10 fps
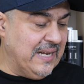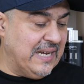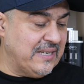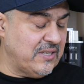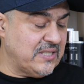
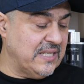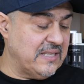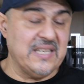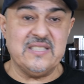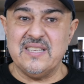And I said
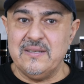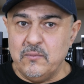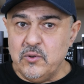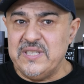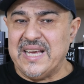there's a
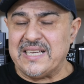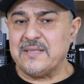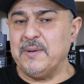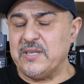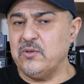woody
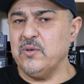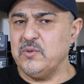aspect to it,